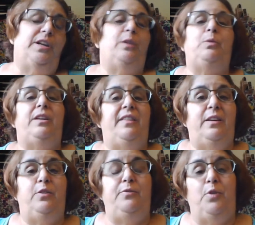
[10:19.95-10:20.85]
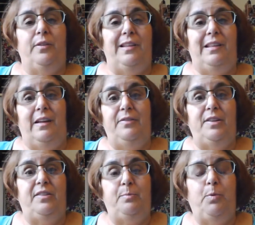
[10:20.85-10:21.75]
I want to thank you for all the love and
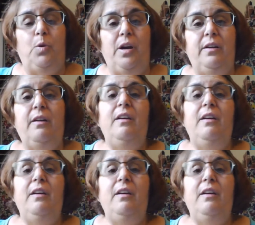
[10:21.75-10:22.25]
support.